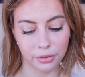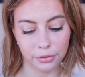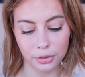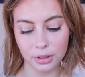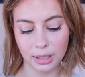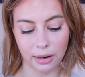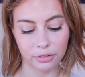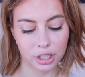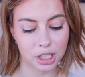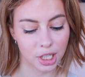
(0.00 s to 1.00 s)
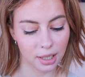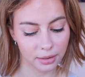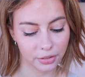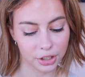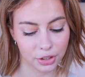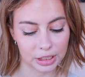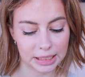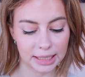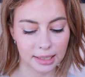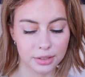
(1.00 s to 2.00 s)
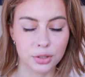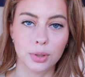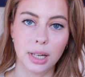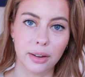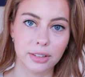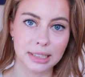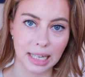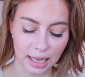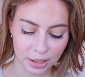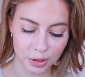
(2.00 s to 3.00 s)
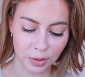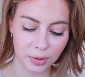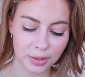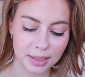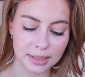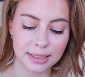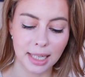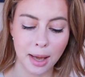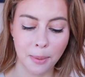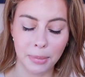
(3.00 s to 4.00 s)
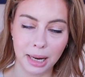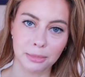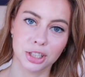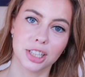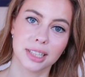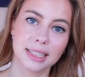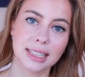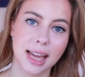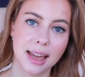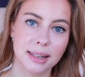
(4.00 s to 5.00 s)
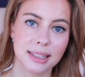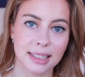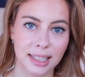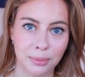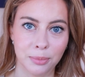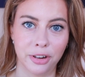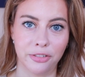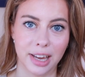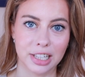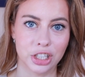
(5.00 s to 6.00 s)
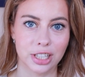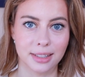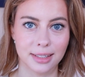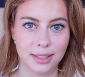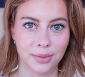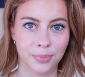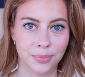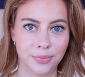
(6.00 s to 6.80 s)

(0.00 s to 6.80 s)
a full coverage liquid concealer to cover dark circles, blemishes and imperfections.